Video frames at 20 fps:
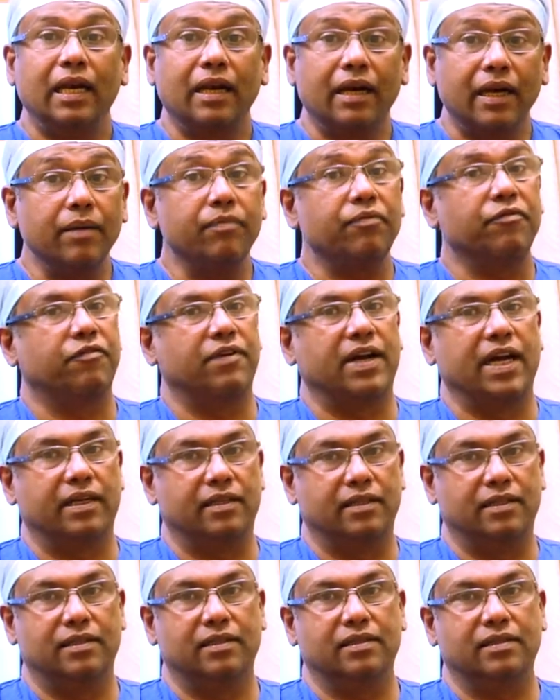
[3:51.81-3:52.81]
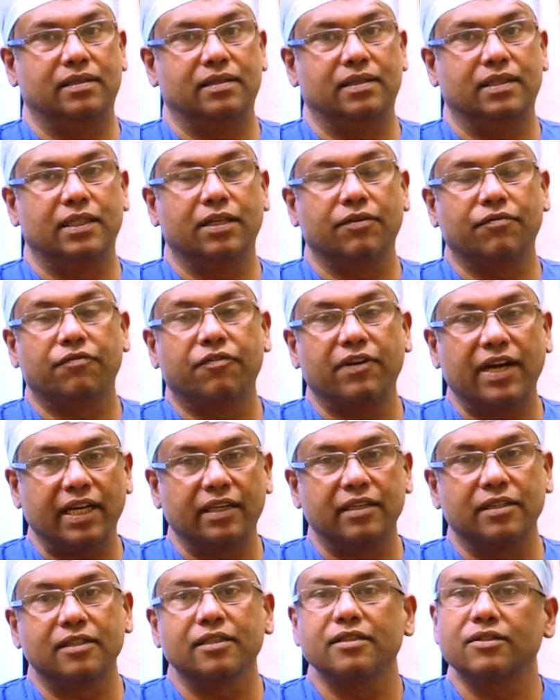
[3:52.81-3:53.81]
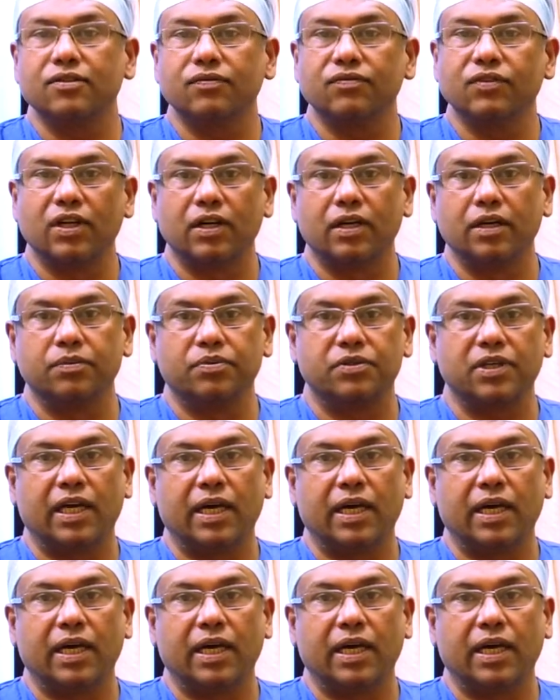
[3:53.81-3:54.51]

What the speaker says: rib fractures, the fractures of the ribs.